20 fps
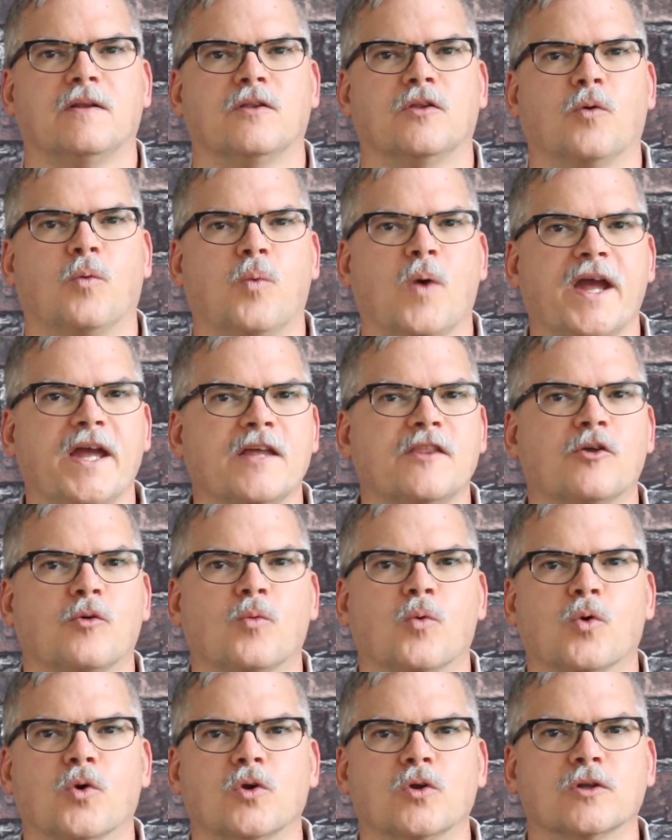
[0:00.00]
the way the
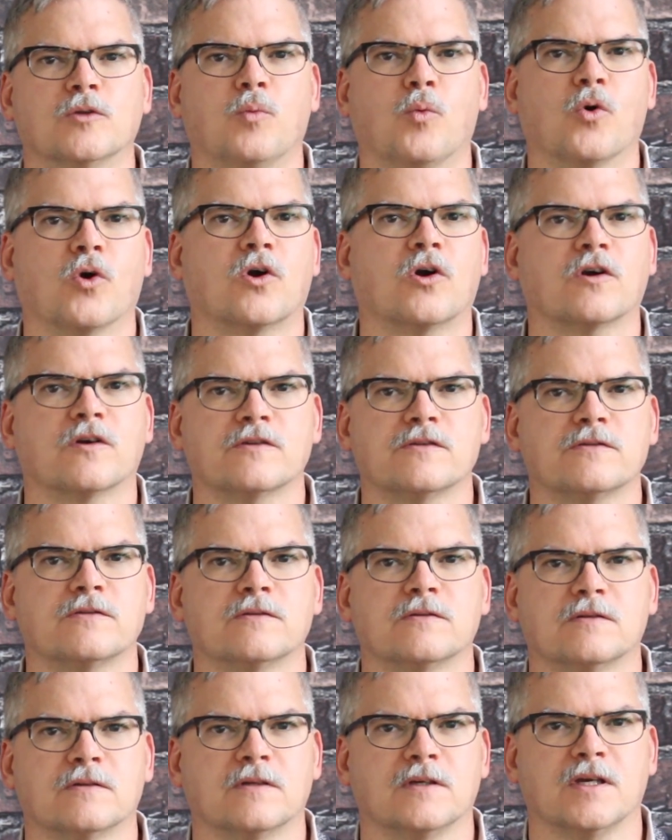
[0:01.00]
world
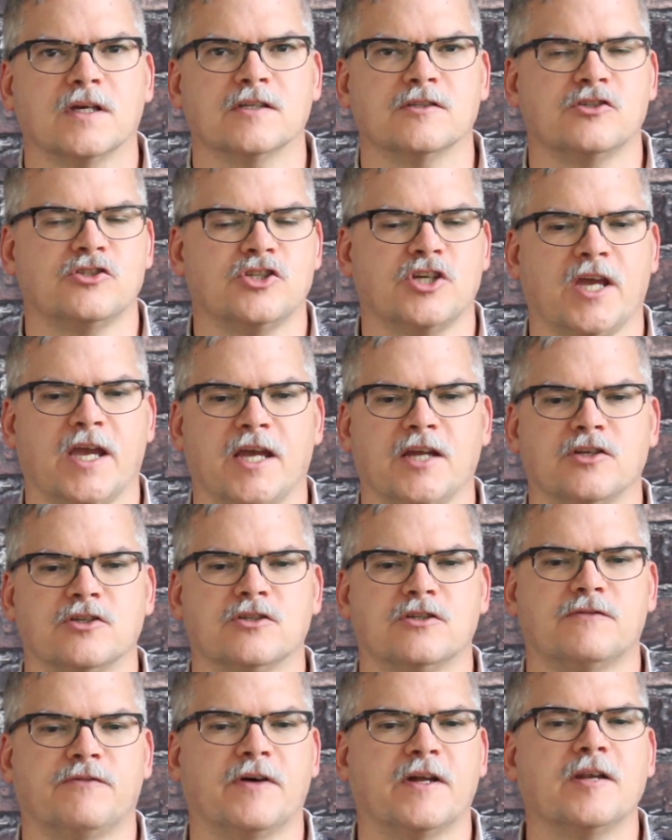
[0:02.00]
works has
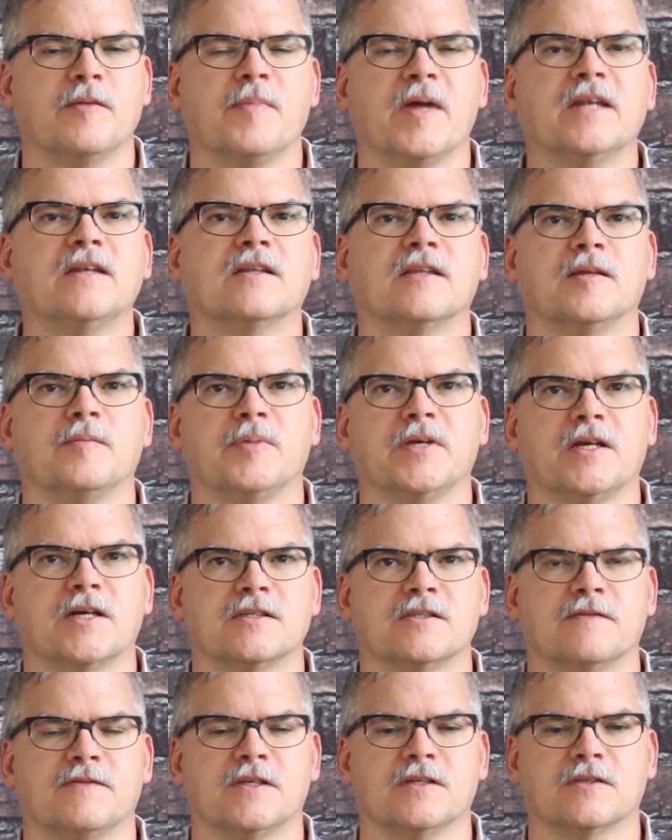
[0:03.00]
changed fundamentally
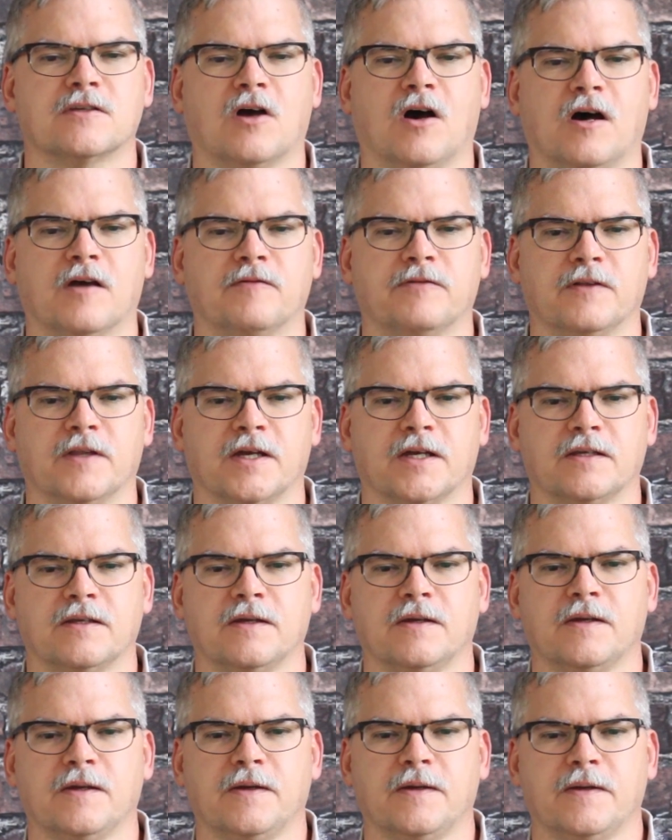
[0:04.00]
because of this conflict.
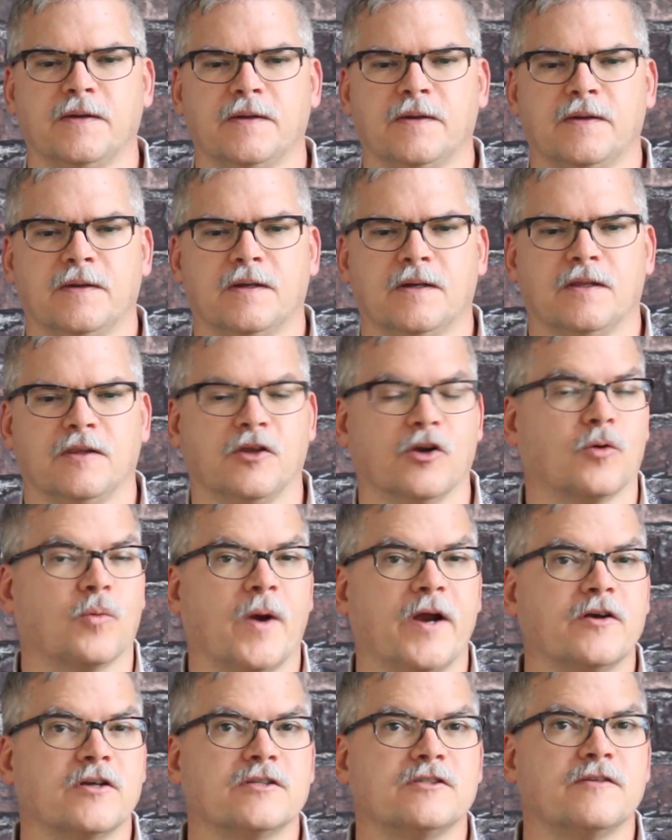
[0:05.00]
Their
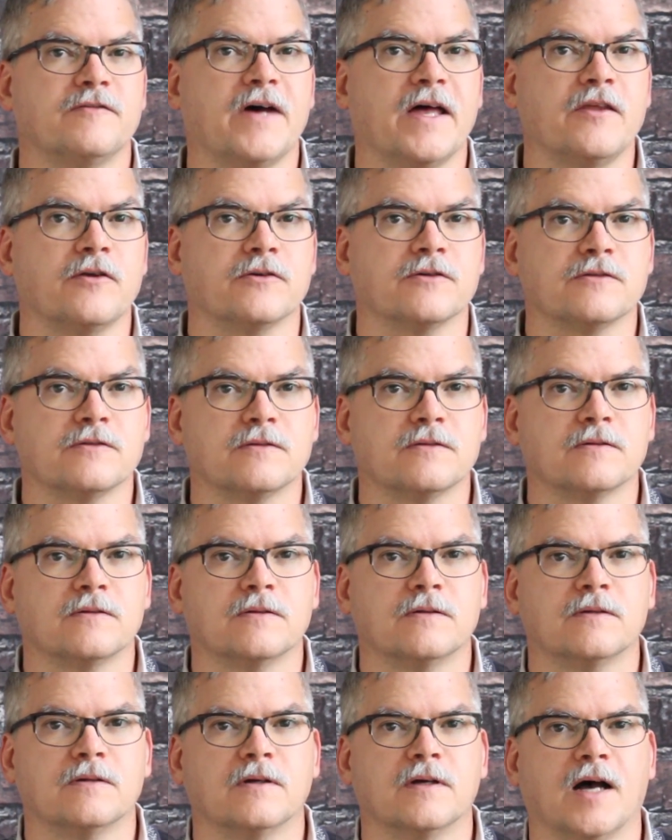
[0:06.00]
awareness of others.
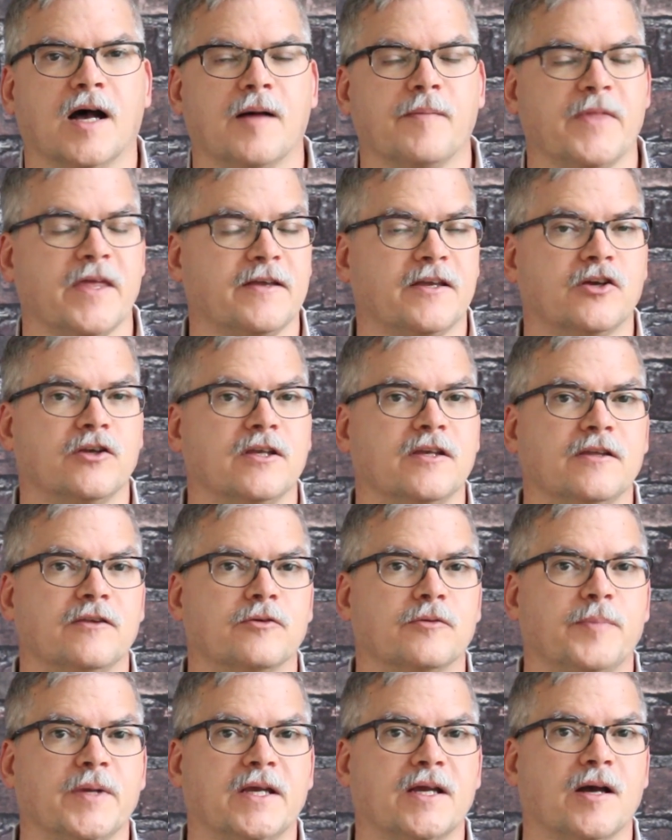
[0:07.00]
Um, they could
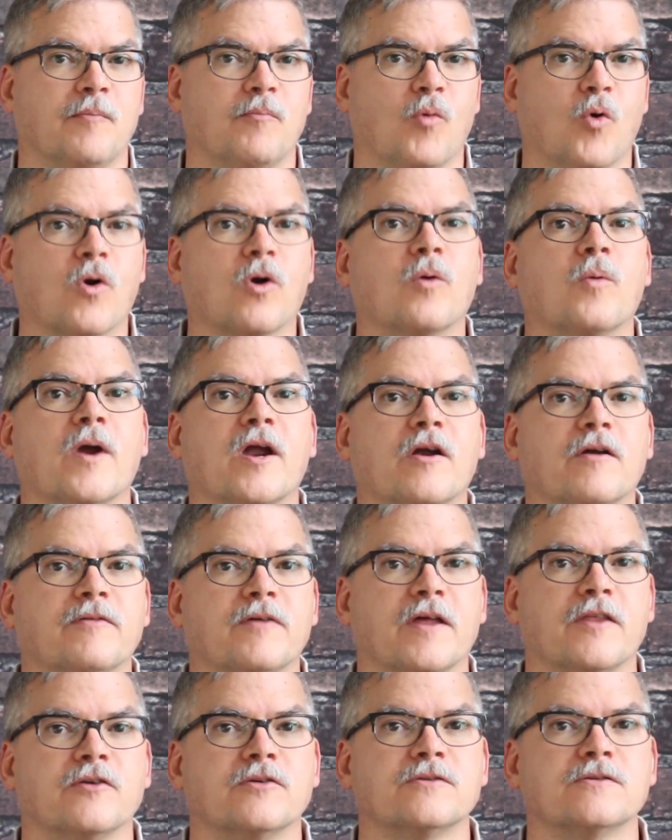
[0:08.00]
either become more aware of
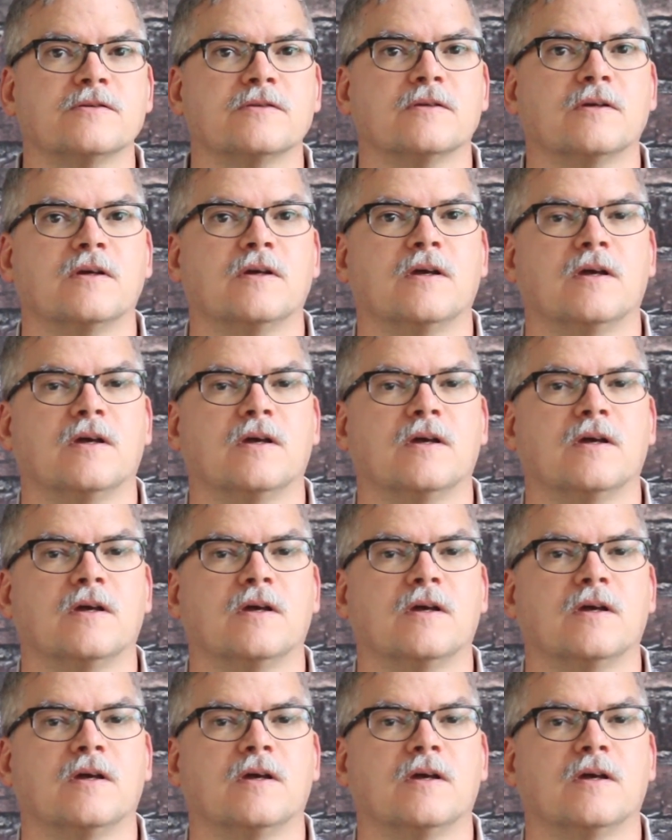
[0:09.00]
others,